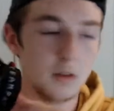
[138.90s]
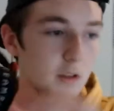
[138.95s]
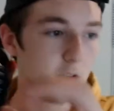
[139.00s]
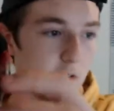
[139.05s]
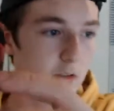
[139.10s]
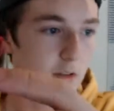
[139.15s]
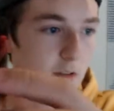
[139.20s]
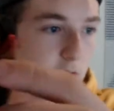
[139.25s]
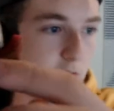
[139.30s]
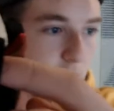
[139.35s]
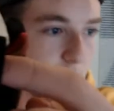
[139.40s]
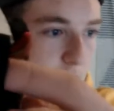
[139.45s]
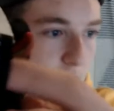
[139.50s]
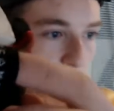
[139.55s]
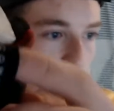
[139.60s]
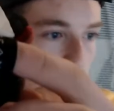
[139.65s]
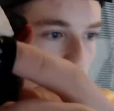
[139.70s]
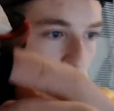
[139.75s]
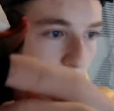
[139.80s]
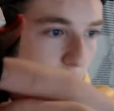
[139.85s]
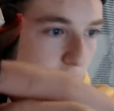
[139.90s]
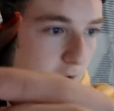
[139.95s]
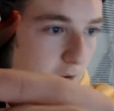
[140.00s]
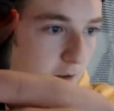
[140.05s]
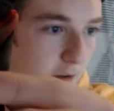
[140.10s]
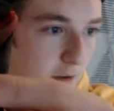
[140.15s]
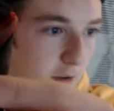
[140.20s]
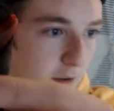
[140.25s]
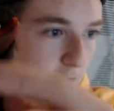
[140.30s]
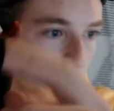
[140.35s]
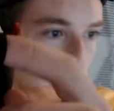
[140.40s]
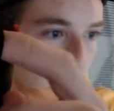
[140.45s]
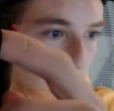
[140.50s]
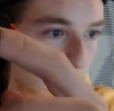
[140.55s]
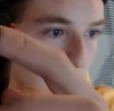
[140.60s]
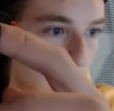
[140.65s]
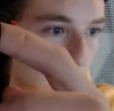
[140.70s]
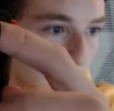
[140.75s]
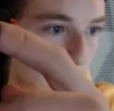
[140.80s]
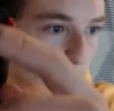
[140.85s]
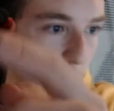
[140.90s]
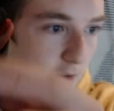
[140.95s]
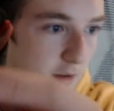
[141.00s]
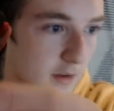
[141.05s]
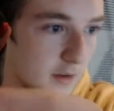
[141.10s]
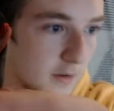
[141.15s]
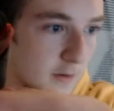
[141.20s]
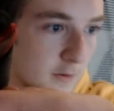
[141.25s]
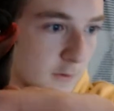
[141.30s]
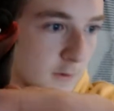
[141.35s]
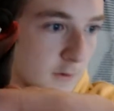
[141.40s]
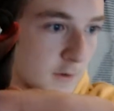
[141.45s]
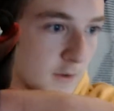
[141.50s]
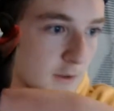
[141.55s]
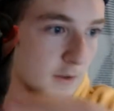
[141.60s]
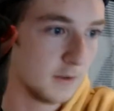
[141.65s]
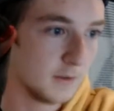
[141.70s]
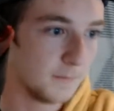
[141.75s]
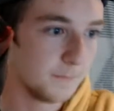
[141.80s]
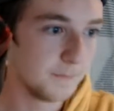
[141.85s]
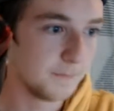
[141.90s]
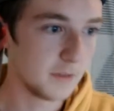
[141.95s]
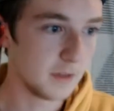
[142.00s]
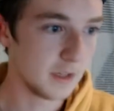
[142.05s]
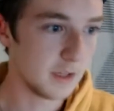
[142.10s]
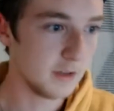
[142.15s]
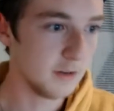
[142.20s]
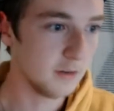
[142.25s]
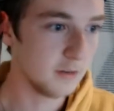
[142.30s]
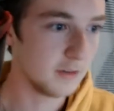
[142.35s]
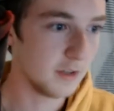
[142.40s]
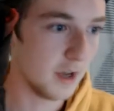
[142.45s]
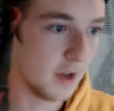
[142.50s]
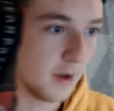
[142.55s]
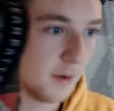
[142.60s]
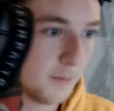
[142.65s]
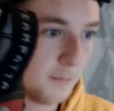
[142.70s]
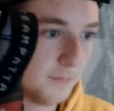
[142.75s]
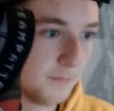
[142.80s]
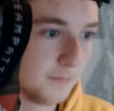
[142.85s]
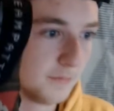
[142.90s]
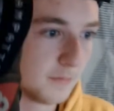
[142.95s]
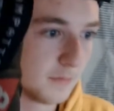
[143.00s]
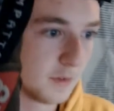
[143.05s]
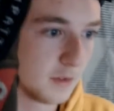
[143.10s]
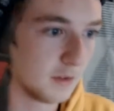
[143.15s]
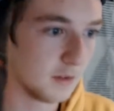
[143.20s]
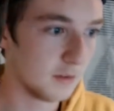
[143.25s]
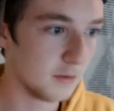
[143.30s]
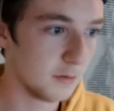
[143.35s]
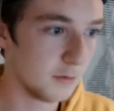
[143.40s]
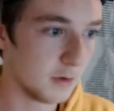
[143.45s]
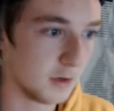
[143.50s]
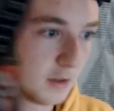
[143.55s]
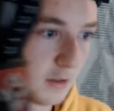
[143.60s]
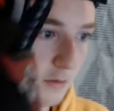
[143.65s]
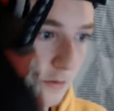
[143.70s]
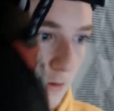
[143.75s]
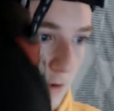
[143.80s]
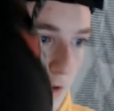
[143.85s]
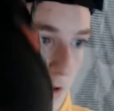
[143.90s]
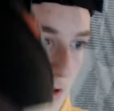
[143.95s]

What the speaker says: says Team PATTA on the heel tab. 23.